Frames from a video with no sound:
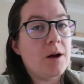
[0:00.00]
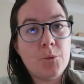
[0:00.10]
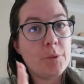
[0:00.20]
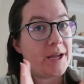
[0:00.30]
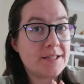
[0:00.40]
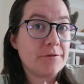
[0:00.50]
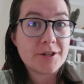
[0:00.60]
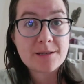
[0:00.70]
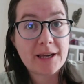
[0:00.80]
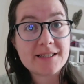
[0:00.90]
We're waiting for
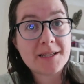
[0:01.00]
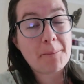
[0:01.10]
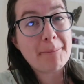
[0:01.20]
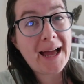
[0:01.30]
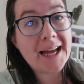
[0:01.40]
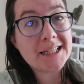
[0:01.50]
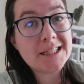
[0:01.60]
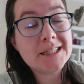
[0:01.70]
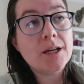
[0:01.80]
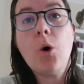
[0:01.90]
our DBS to come
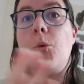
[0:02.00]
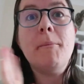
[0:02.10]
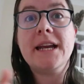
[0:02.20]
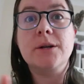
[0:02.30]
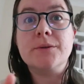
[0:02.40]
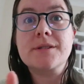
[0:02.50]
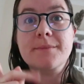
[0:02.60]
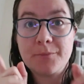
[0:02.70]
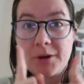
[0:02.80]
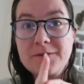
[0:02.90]
back. Oh, medicals,
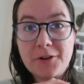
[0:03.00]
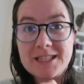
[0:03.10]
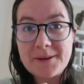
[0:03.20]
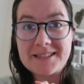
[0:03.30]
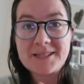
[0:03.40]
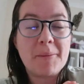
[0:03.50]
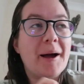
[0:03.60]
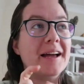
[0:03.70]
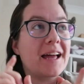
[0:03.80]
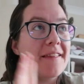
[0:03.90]
waiting for our DBS to come
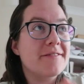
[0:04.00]
back.